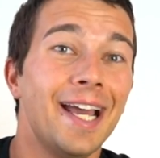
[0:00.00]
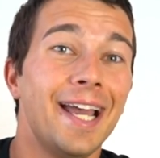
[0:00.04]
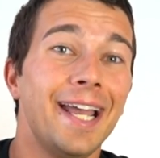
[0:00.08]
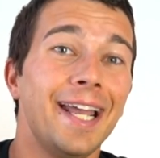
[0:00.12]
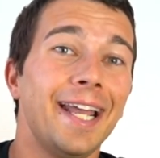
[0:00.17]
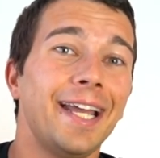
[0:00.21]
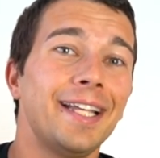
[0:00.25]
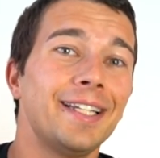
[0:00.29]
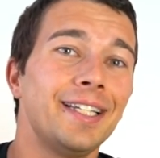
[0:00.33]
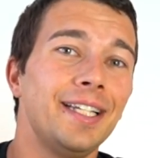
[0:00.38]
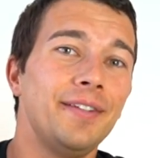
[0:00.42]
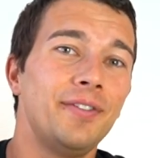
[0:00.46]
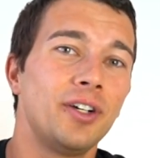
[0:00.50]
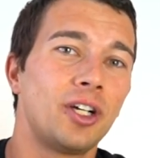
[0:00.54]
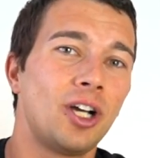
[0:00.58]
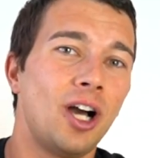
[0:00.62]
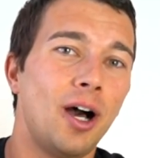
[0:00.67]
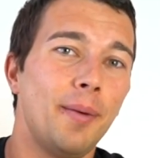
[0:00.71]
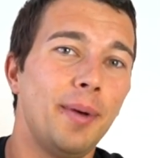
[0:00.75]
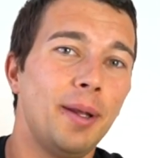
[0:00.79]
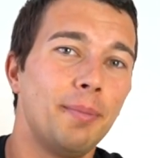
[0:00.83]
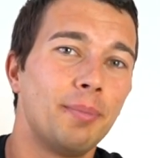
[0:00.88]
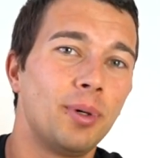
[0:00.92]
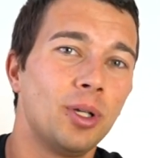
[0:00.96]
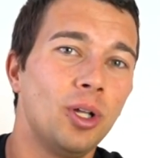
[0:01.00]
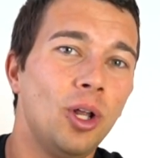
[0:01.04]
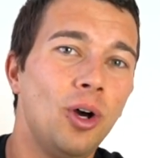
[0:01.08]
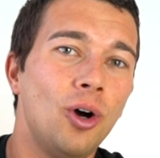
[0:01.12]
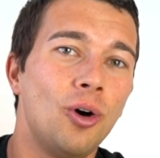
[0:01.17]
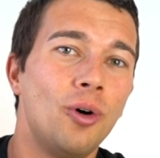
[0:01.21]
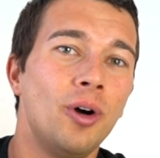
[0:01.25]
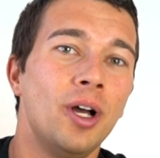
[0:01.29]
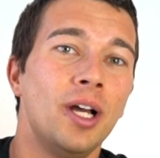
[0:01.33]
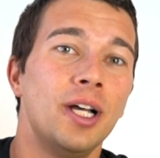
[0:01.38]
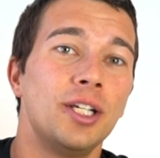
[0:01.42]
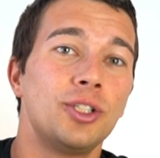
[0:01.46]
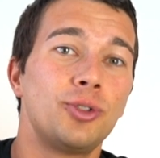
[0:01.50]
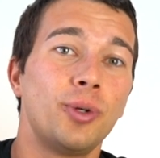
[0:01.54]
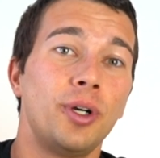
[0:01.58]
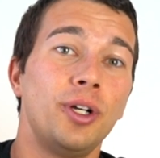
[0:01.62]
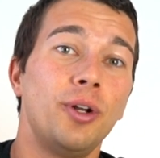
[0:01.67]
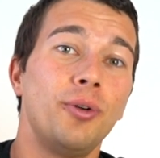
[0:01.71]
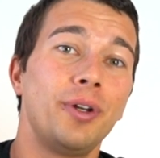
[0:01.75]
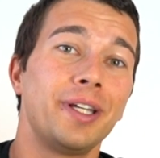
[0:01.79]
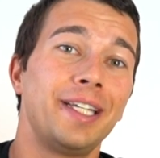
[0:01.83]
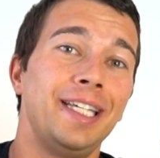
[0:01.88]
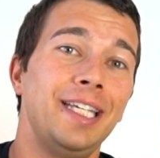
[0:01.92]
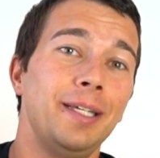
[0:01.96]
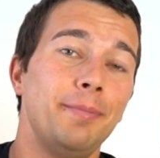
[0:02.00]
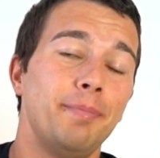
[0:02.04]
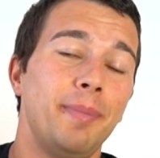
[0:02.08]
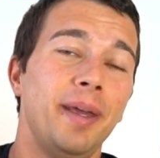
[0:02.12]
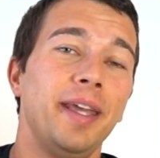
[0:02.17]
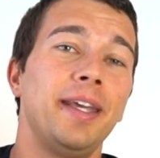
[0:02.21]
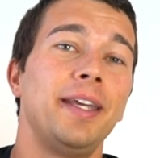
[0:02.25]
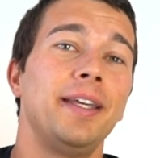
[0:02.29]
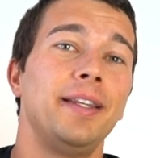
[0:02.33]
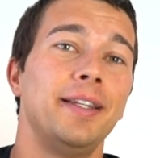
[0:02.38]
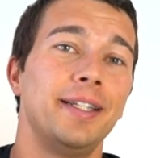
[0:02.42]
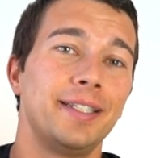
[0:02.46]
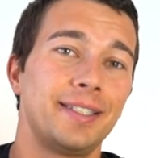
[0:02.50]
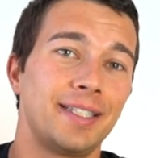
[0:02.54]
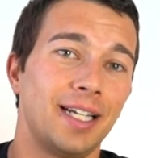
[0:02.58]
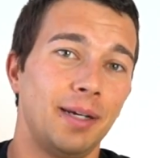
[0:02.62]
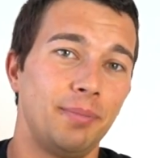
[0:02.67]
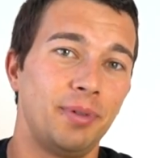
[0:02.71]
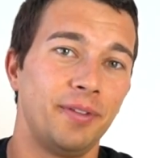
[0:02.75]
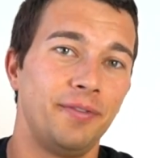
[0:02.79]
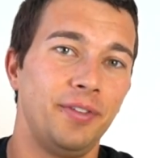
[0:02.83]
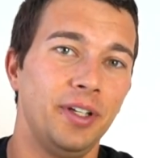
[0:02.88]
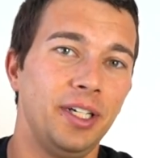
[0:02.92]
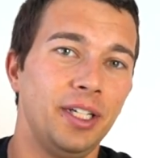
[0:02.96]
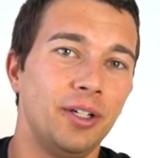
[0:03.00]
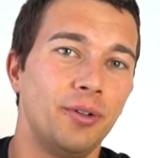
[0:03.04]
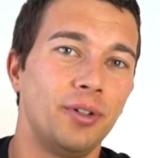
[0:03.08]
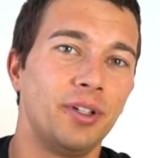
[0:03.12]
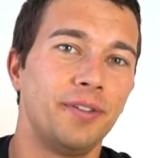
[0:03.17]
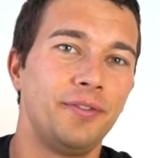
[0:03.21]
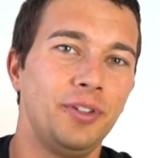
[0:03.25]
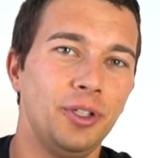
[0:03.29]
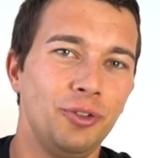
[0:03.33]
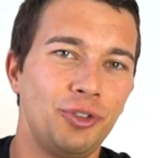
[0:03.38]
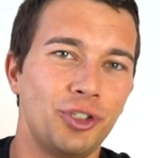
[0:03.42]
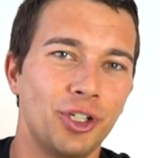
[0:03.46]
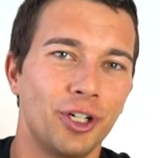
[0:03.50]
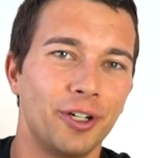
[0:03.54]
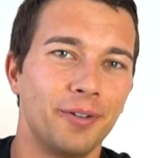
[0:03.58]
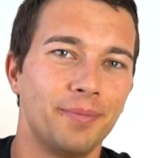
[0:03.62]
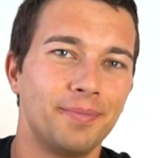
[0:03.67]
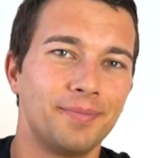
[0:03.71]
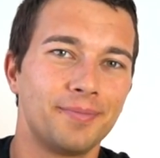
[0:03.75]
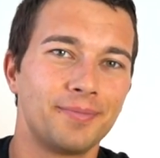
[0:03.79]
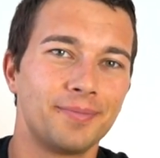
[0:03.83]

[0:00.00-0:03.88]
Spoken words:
and leave a comment below so I know to keep making this type of video in the future.